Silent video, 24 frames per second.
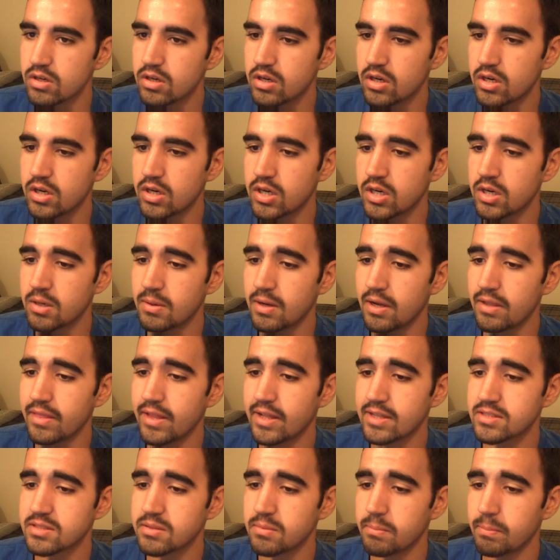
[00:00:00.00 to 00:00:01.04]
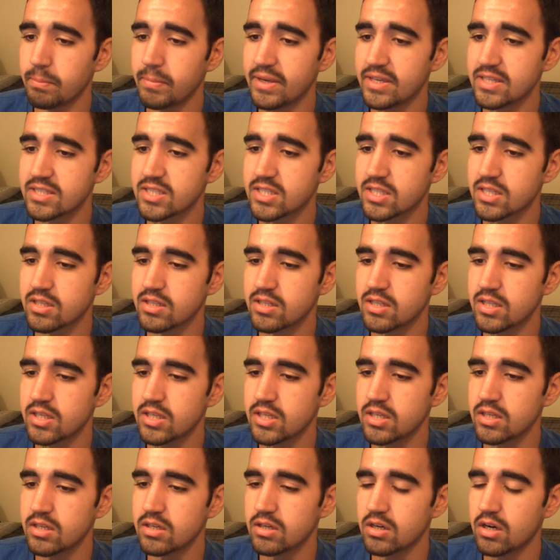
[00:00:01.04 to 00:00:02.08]
And that's
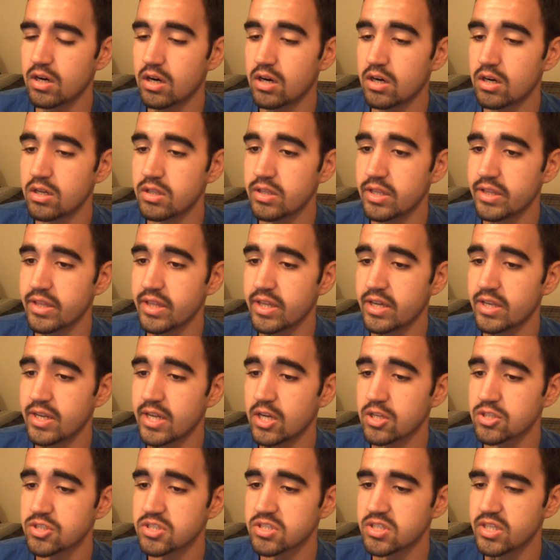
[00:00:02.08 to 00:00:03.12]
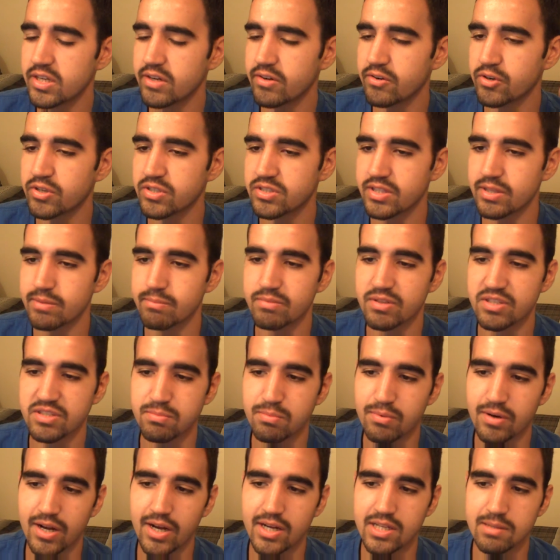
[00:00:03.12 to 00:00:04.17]
basically all that they announced. Of course, they just
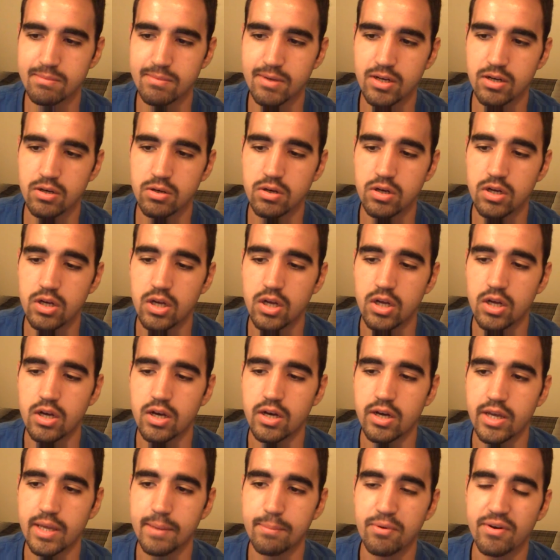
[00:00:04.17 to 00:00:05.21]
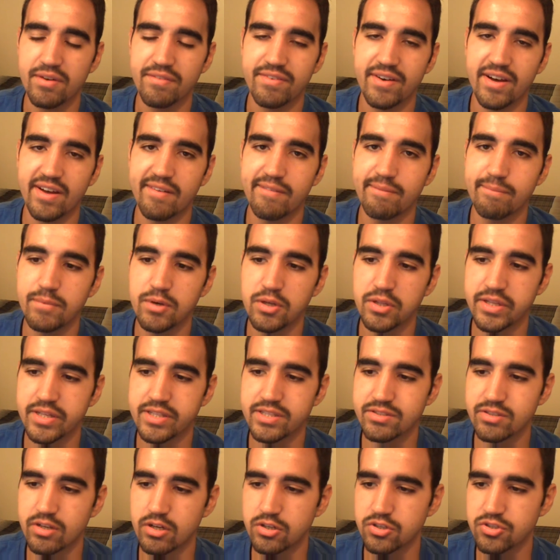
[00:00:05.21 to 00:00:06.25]
bragged about 8.5 billion
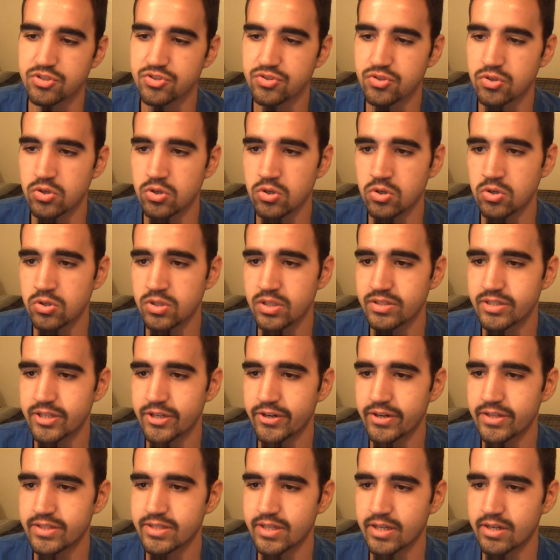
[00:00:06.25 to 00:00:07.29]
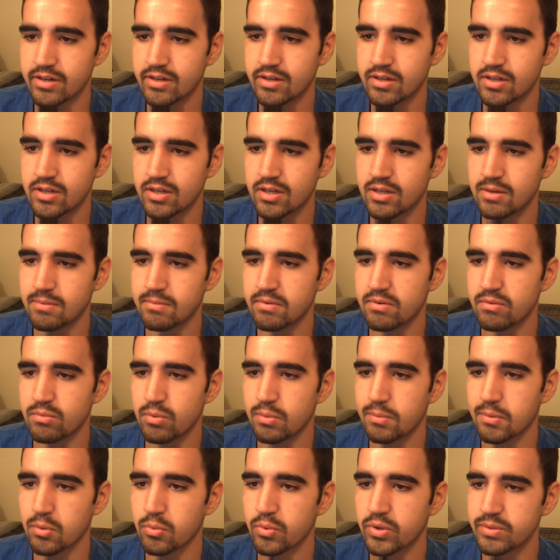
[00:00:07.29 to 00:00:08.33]
songs sold, etc., etc.
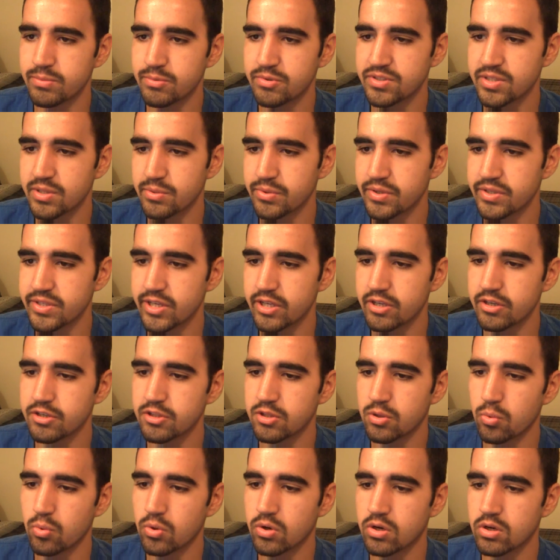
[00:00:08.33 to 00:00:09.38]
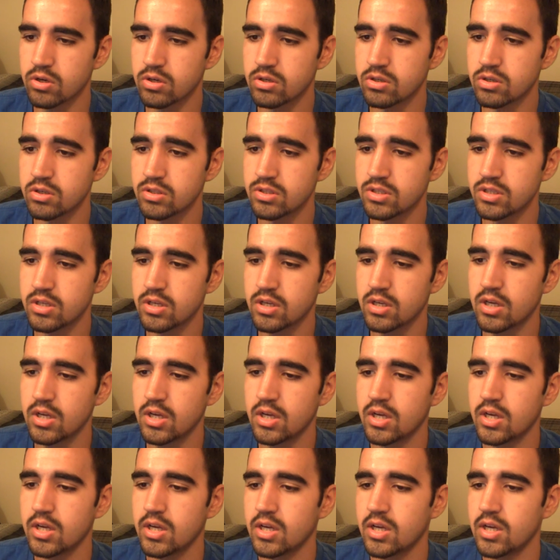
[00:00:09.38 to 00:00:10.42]
Number 1 music retailer in the world,
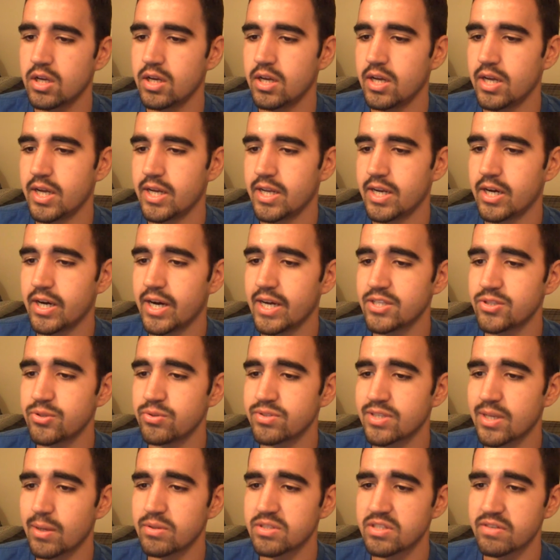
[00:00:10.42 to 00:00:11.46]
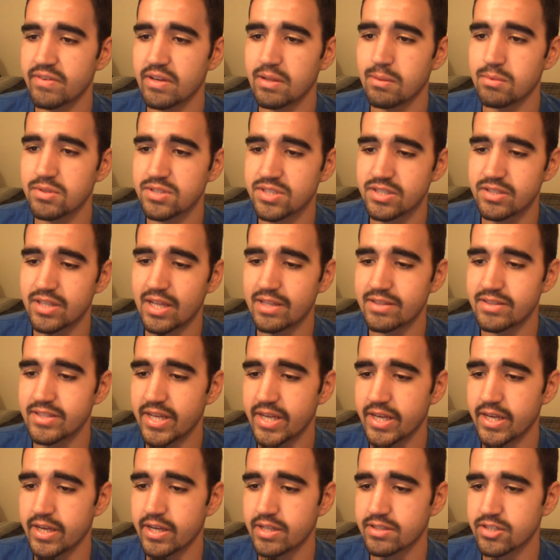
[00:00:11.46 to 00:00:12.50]
and how iTunes Now was available that
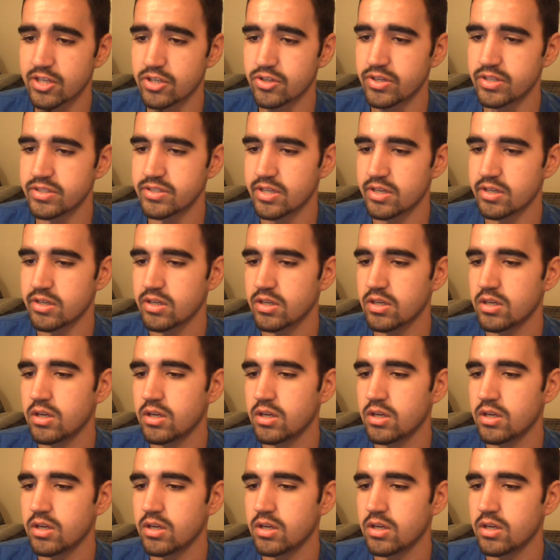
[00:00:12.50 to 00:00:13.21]
day, etc., etc.